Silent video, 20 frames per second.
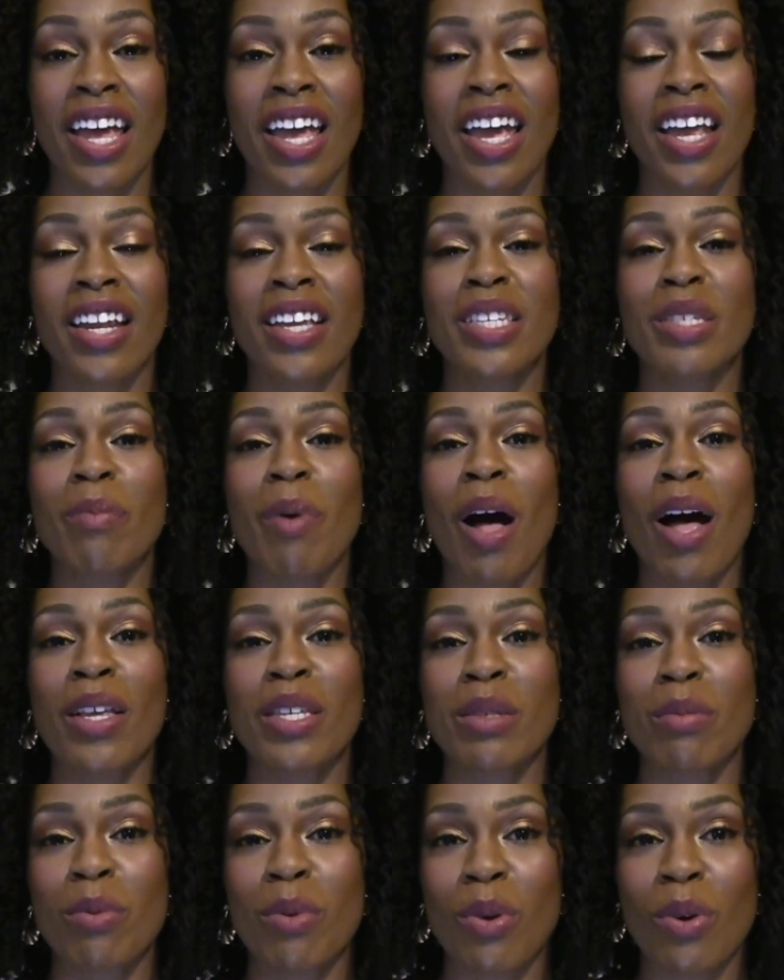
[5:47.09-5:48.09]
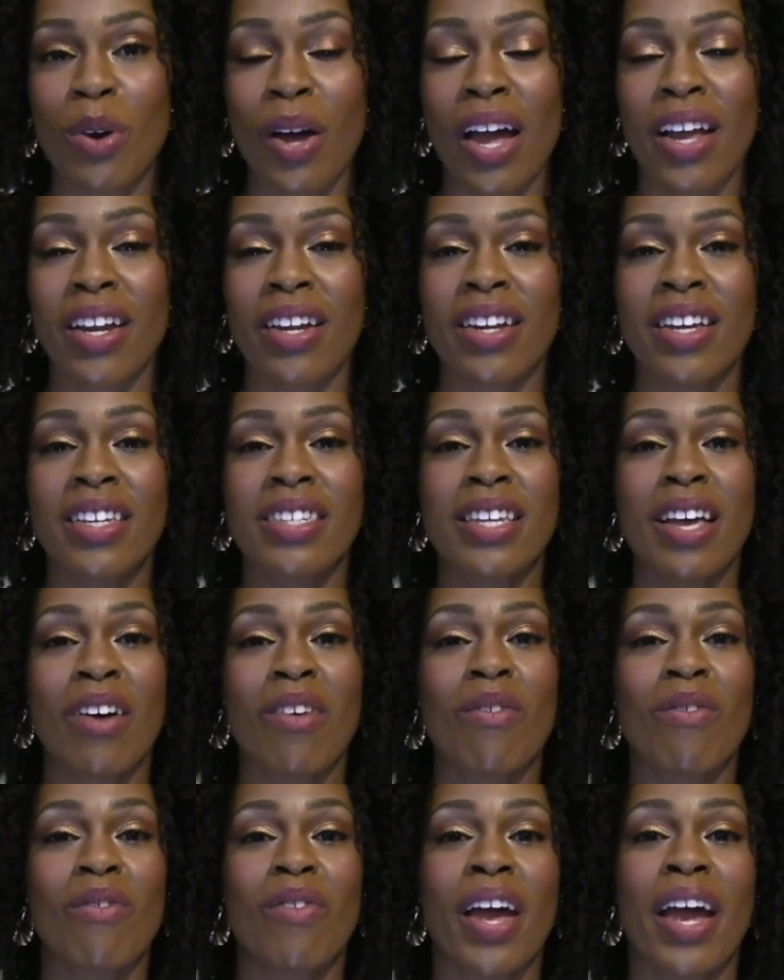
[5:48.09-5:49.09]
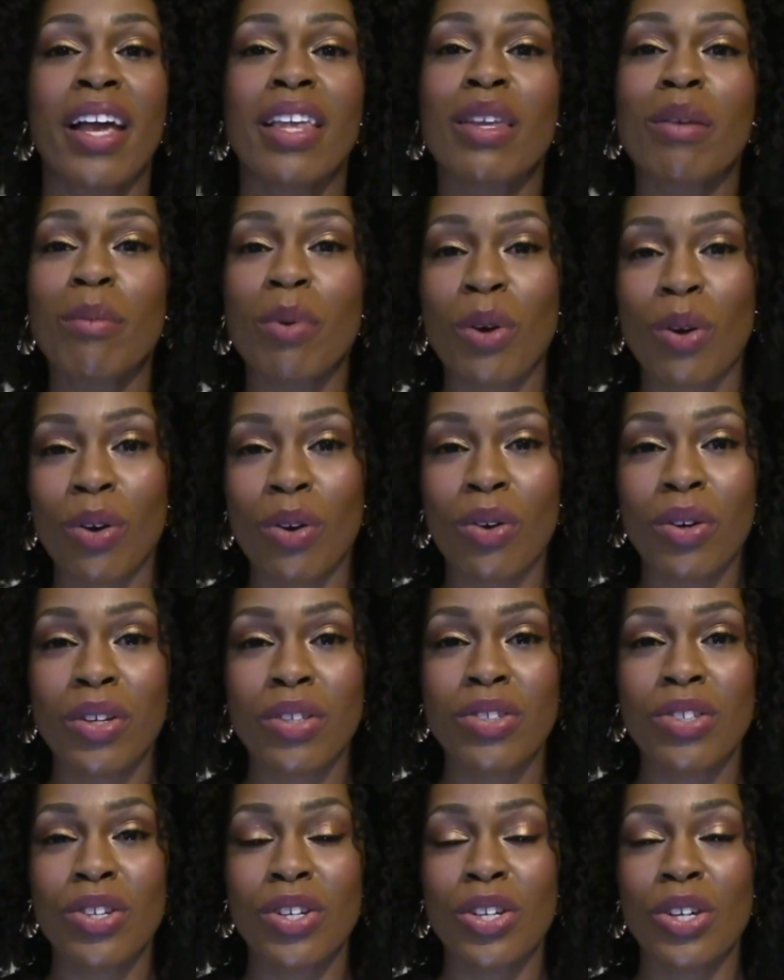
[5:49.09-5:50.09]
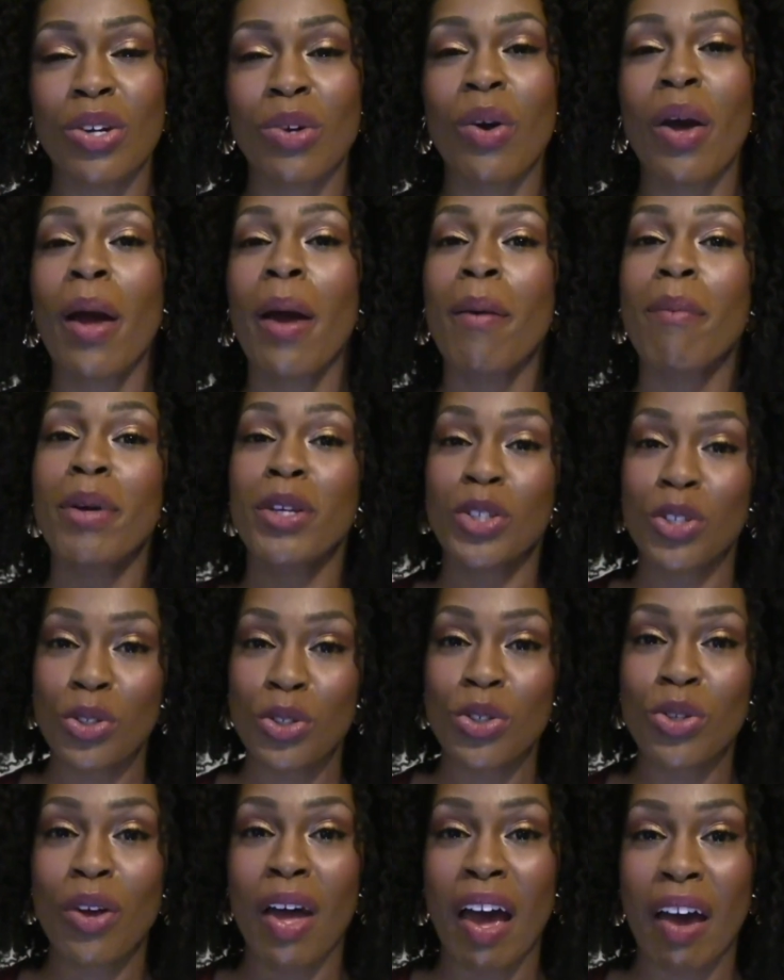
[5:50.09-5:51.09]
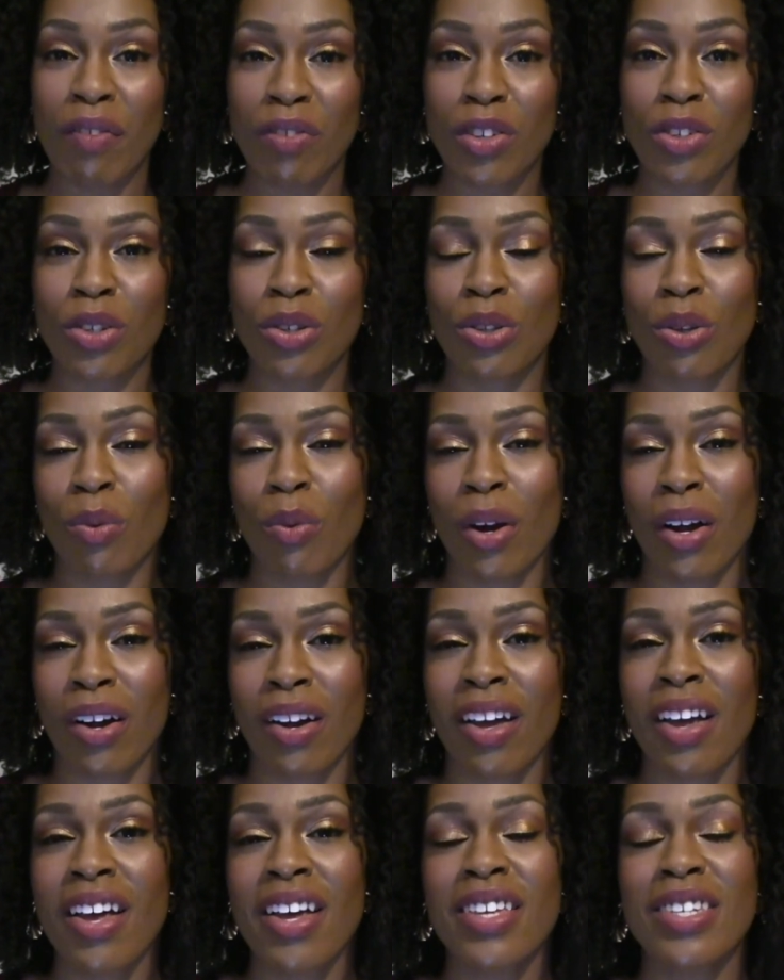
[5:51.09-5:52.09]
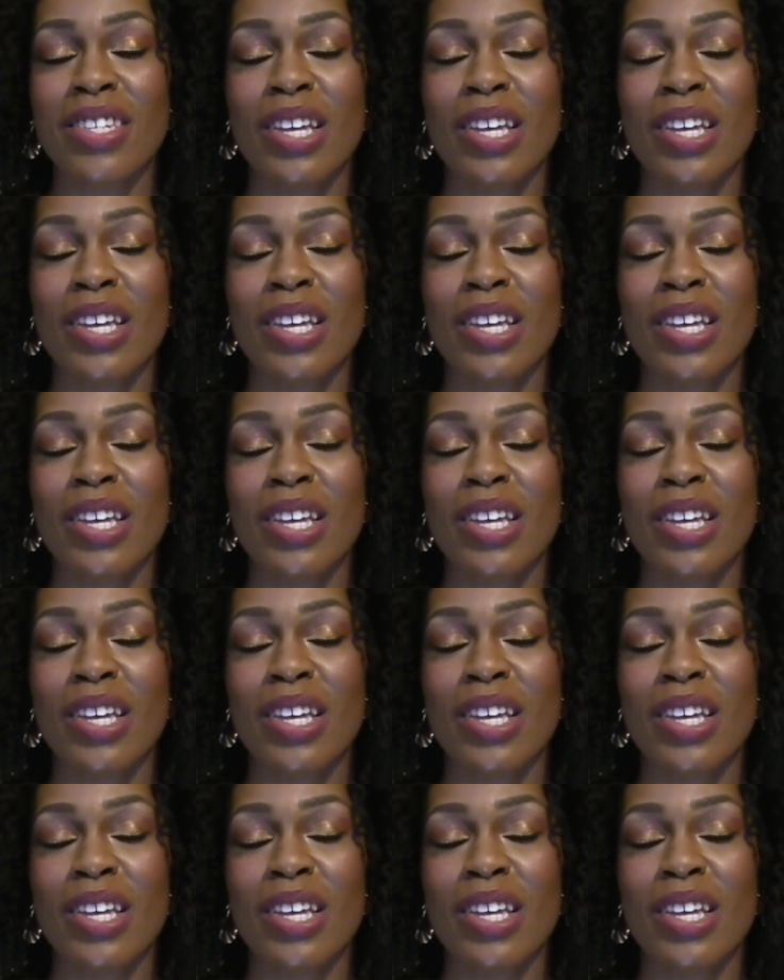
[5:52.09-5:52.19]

It is possible and it is available to you, but you do have to do the work.